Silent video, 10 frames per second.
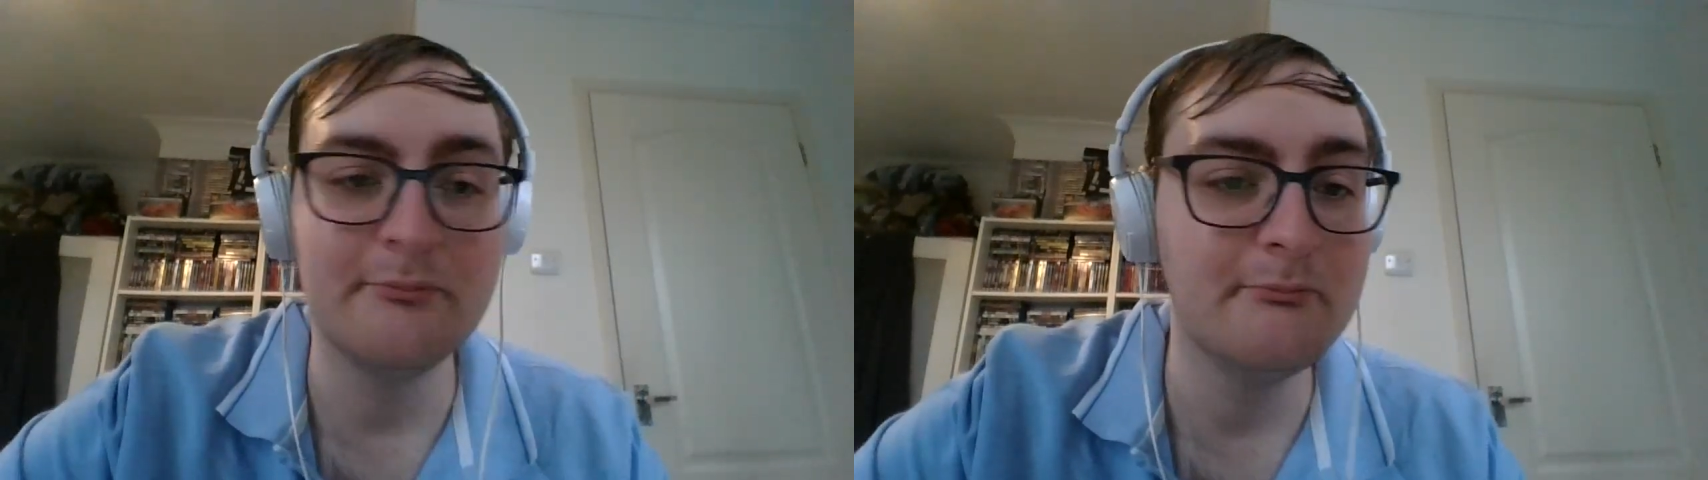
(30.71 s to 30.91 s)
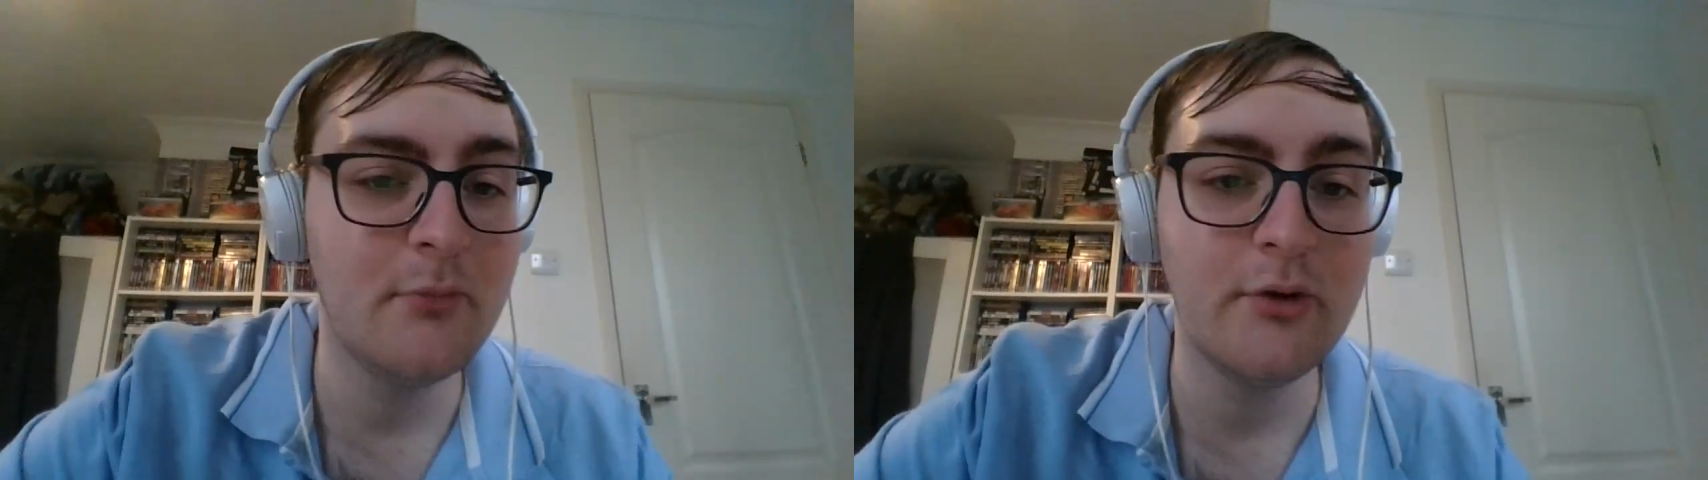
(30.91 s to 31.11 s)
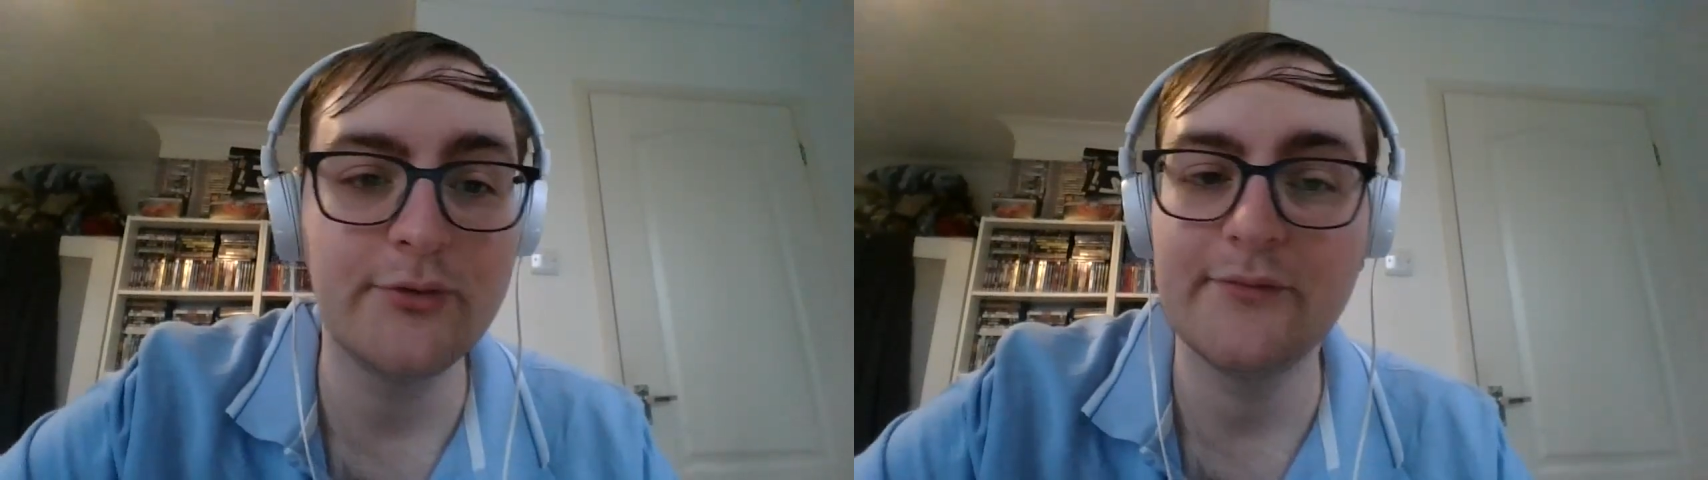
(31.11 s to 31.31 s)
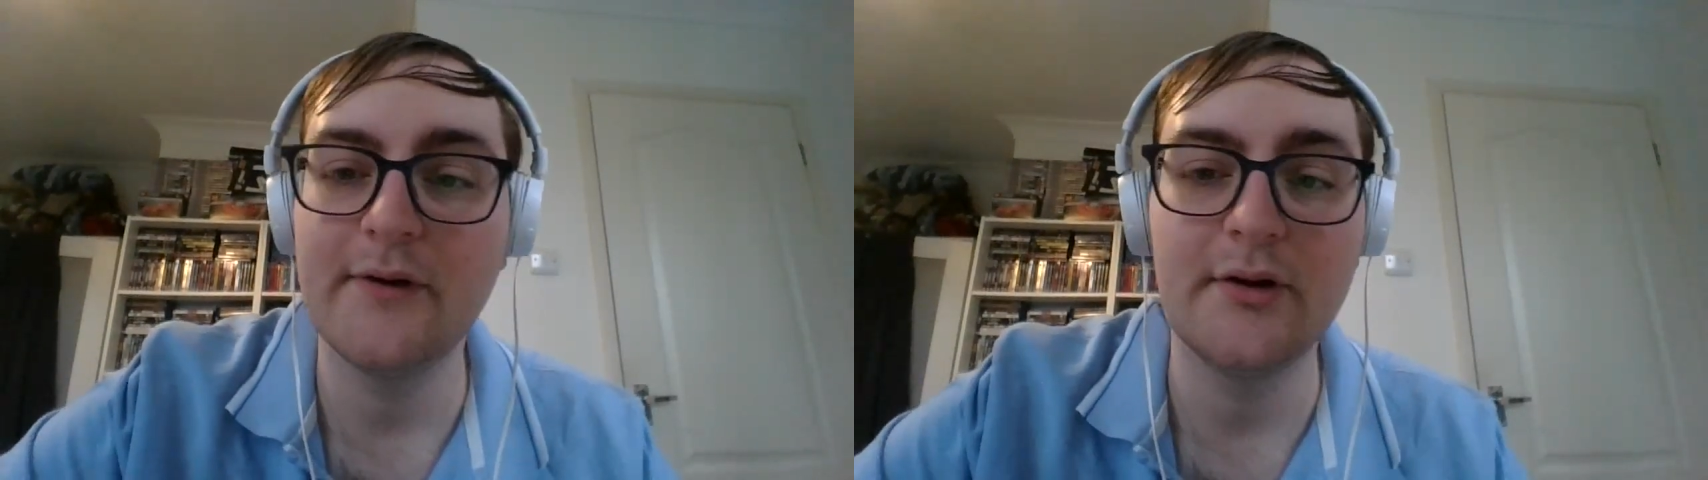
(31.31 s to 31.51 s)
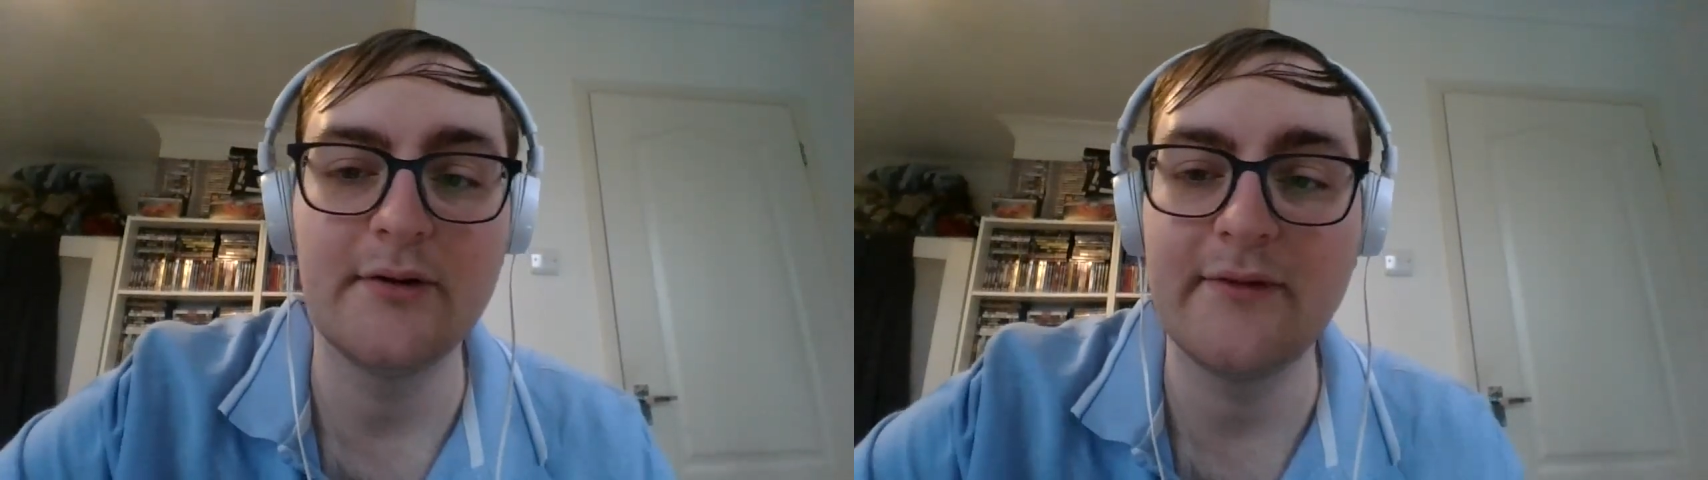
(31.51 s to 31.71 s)
most
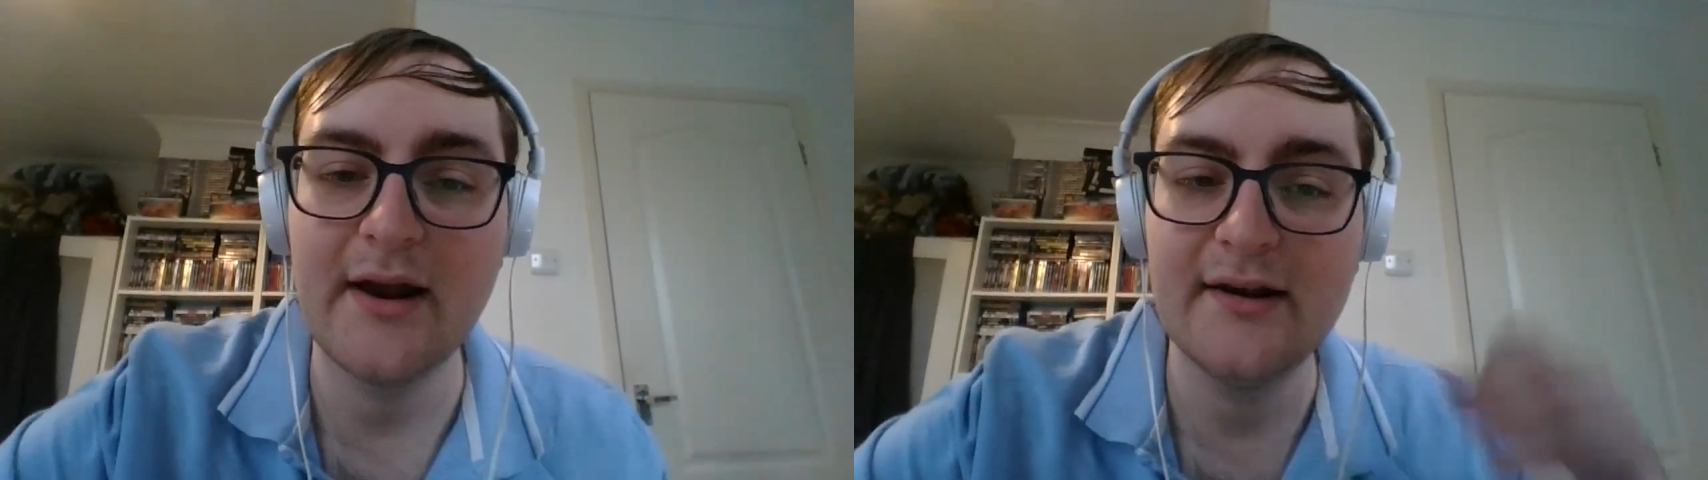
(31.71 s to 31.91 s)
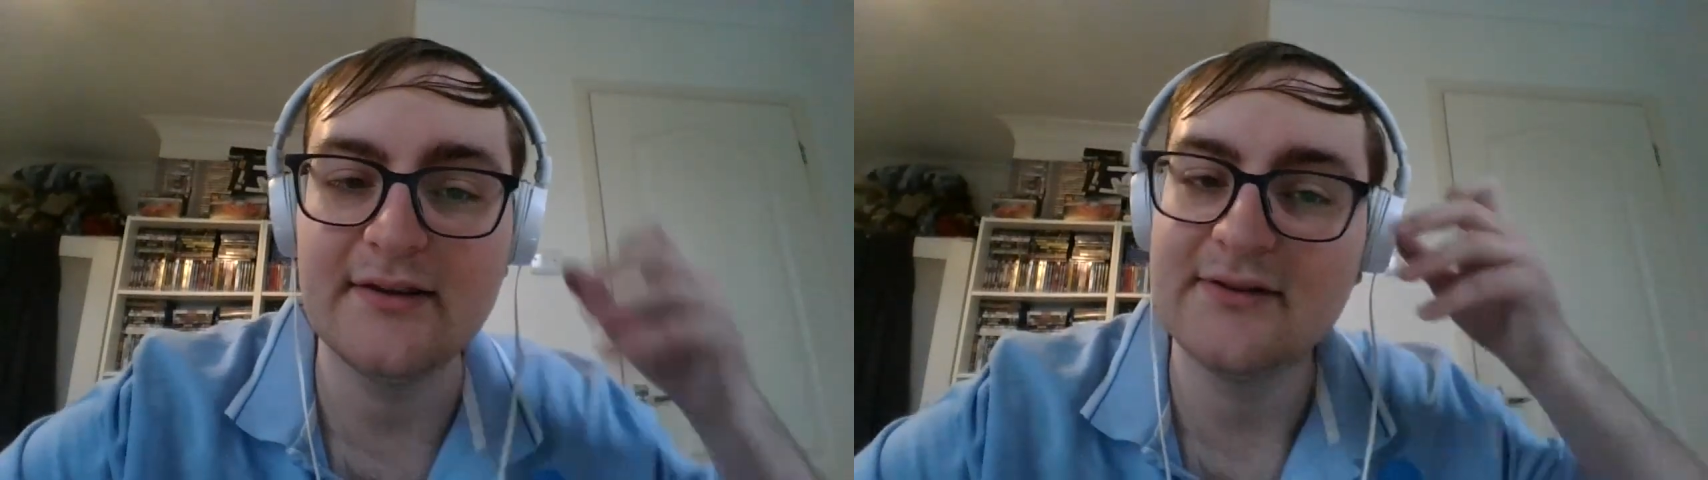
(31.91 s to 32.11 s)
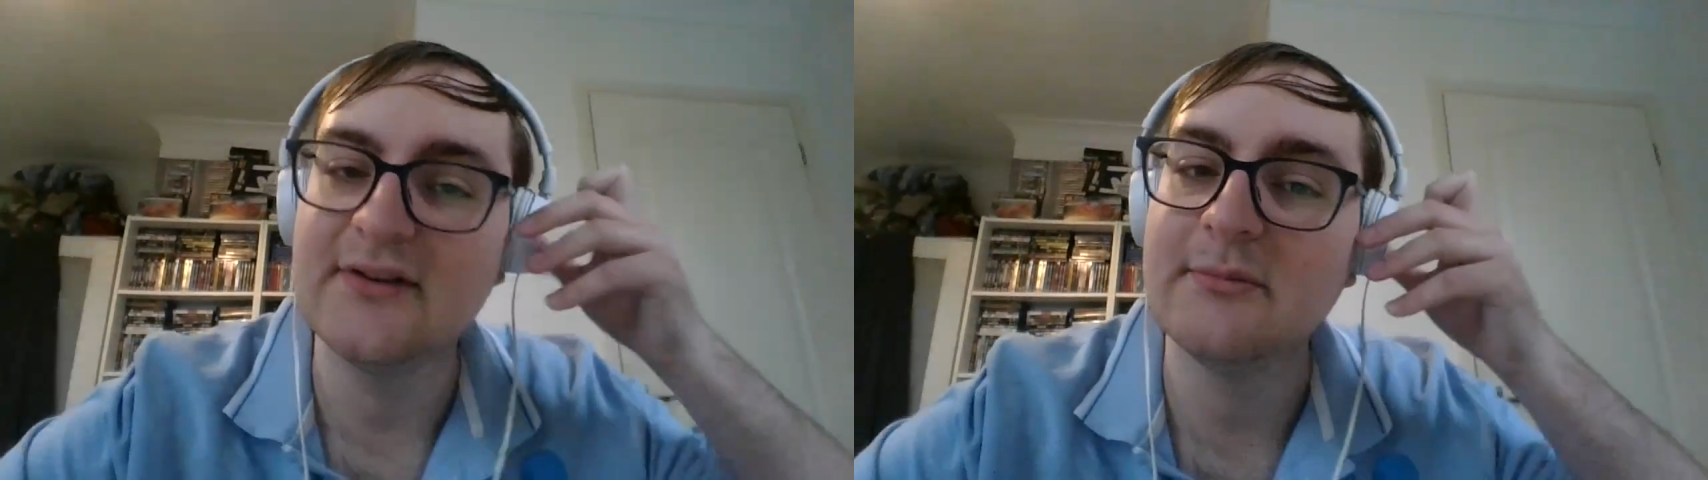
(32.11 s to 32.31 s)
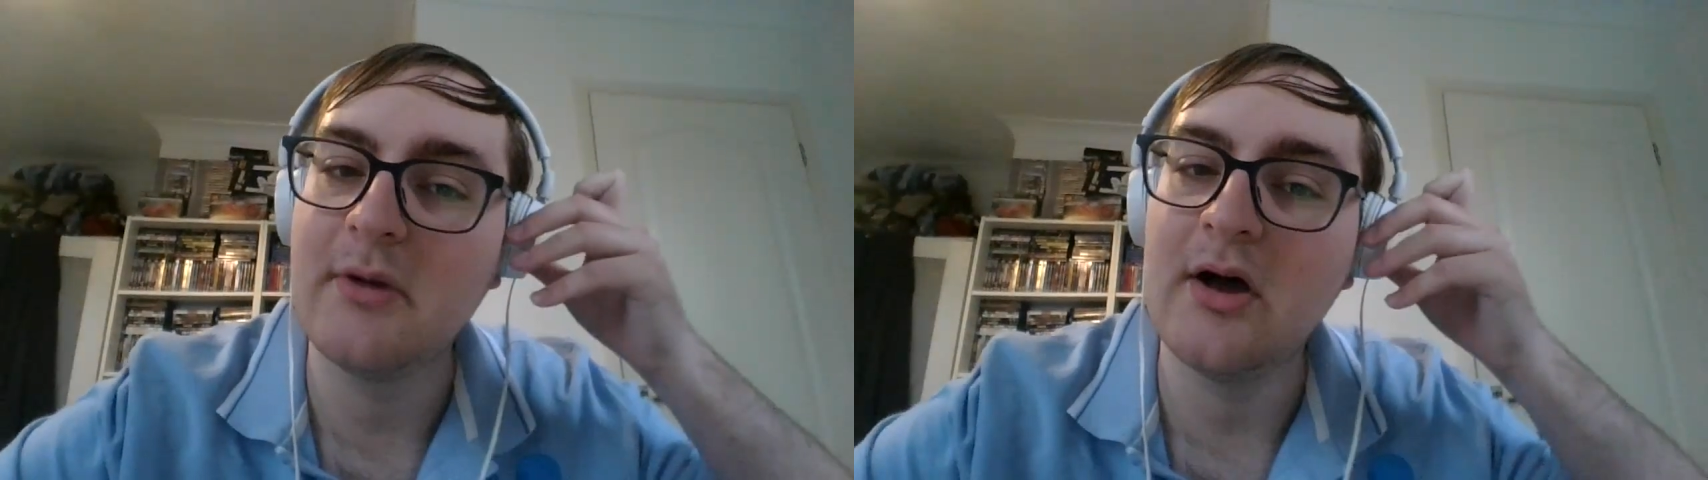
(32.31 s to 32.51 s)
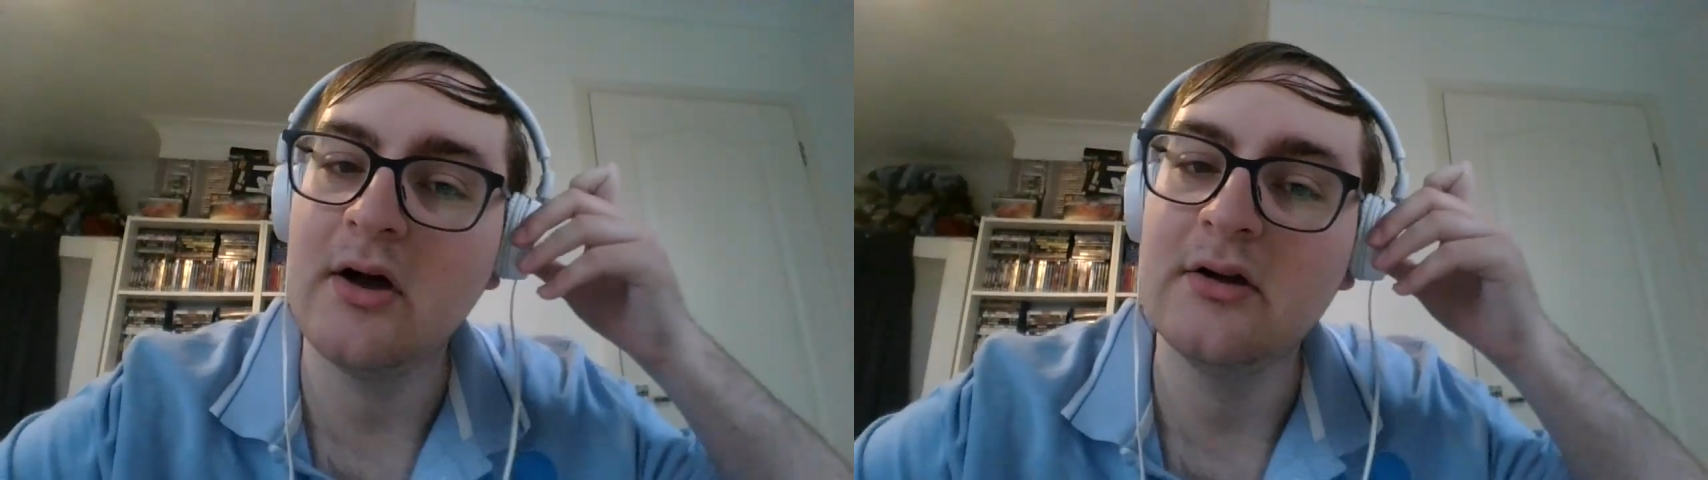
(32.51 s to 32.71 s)
fun I've had at the
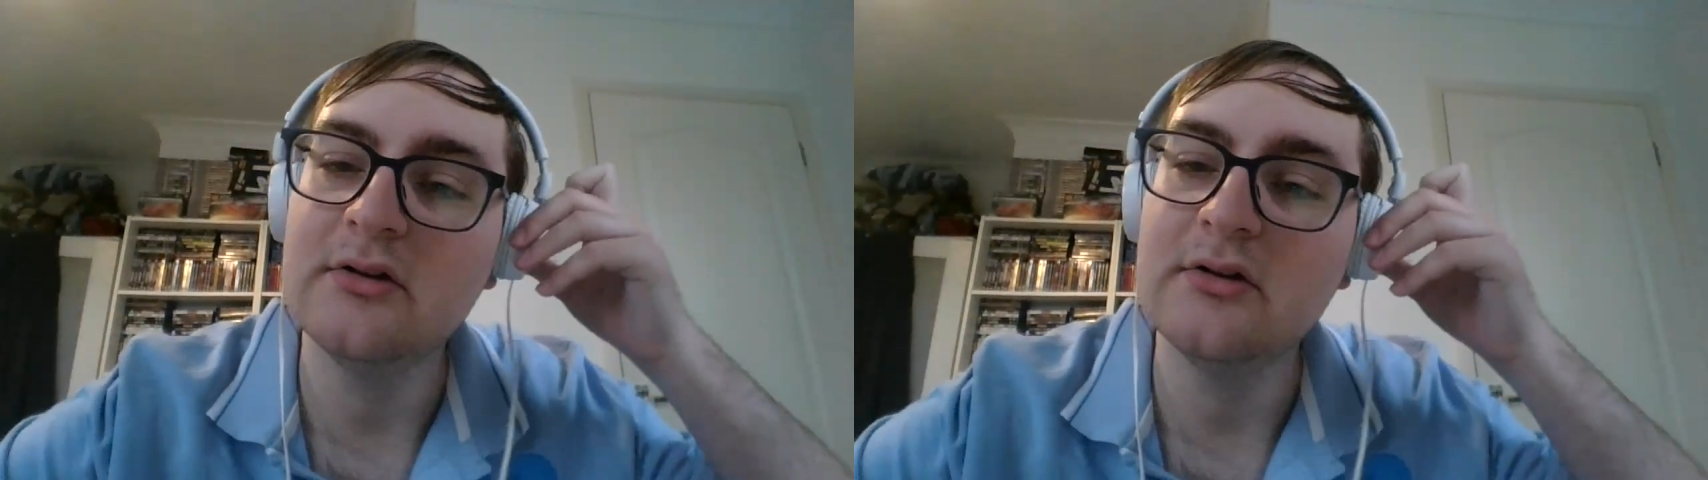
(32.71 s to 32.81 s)
cinema